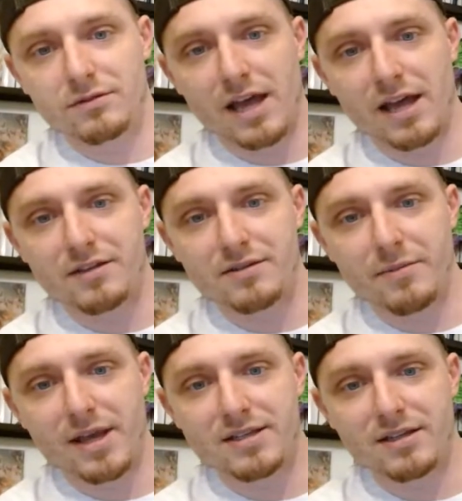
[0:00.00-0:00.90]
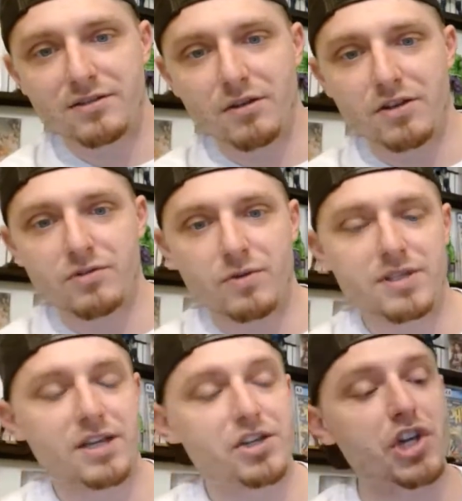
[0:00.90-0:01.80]
That is amazing. So this
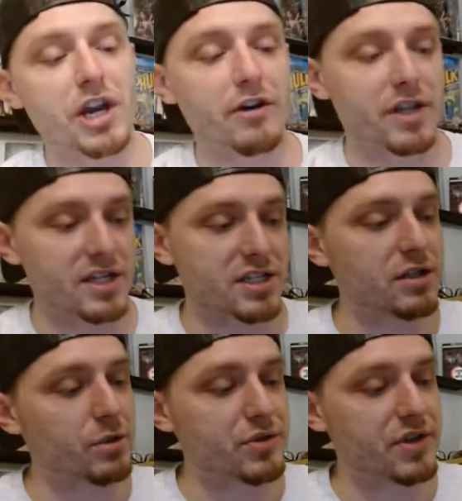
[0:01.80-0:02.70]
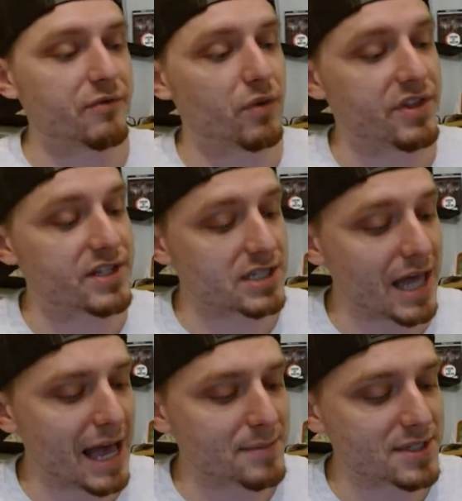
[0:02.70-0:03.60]
was a shared exclusive with
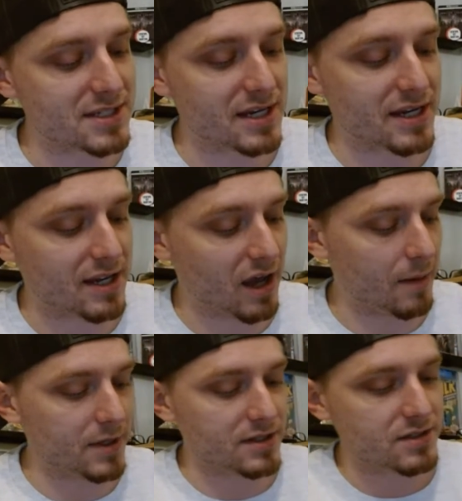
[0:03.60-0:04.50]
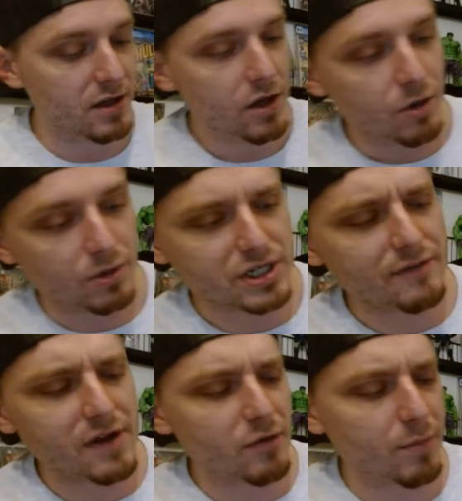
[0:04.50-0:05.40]
Slab City Comics, which
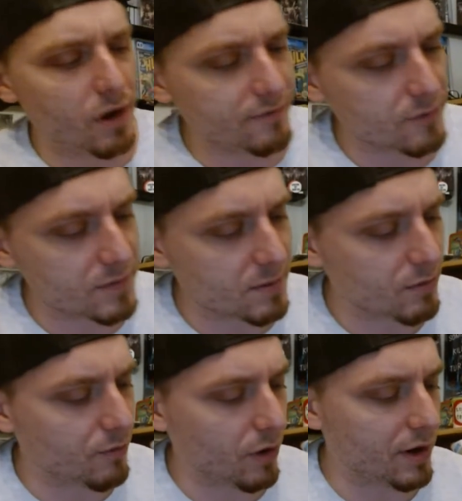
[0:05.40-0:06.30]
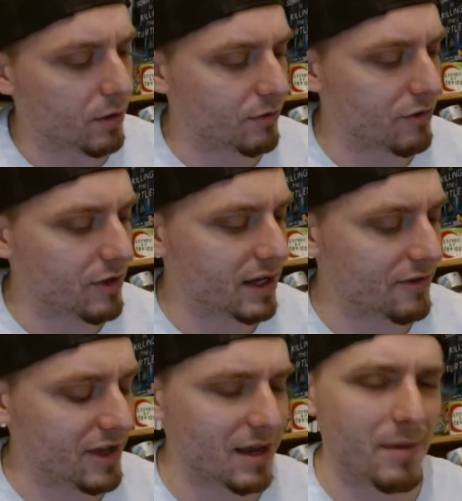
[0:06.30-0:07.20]
I've never bought from them before, I don't think. I
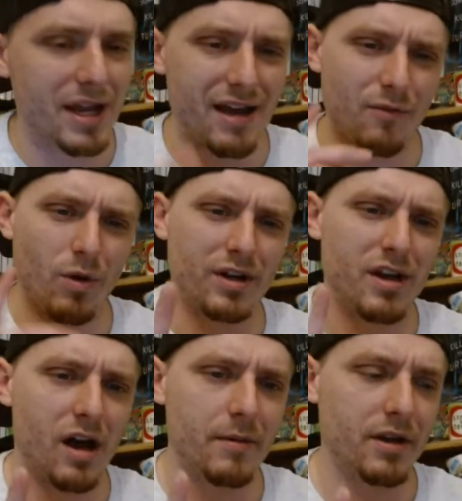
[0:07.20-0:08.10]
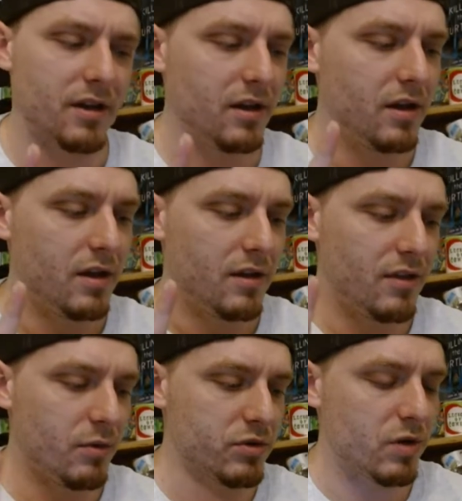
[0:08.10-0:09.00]
think I might have one comic
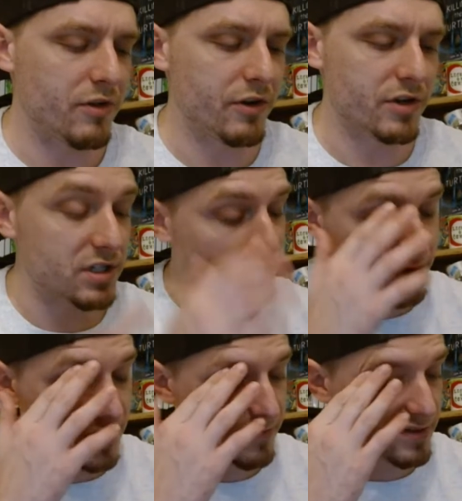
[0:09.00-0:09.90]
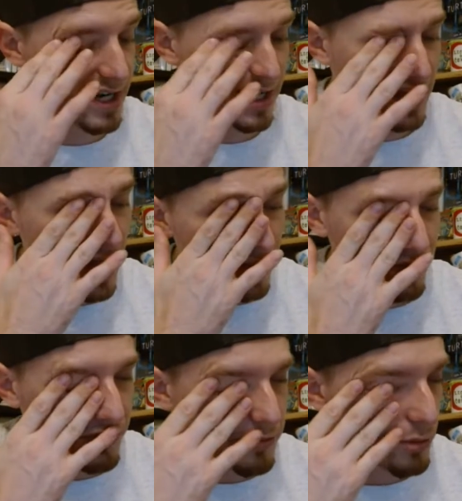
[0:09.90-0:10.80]
that was one of their exclusives that I
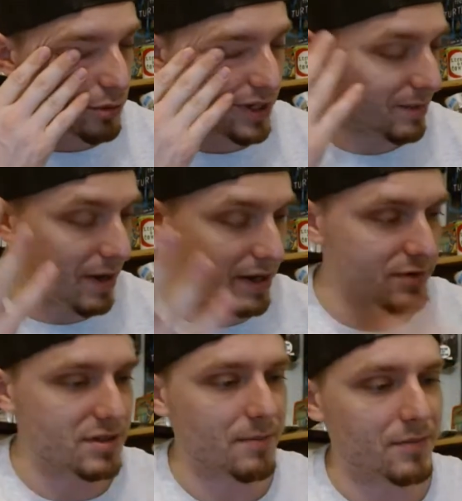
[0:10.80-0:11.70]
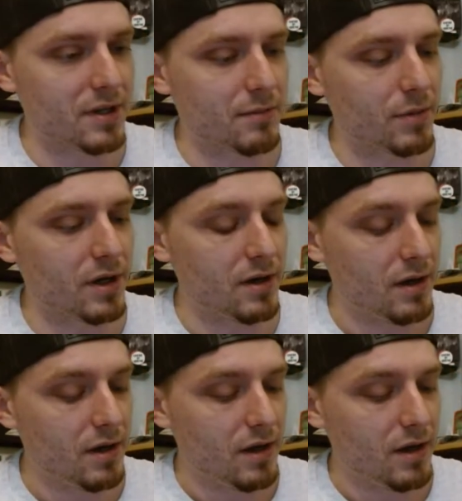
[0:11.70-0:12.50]
got through eBay or something, but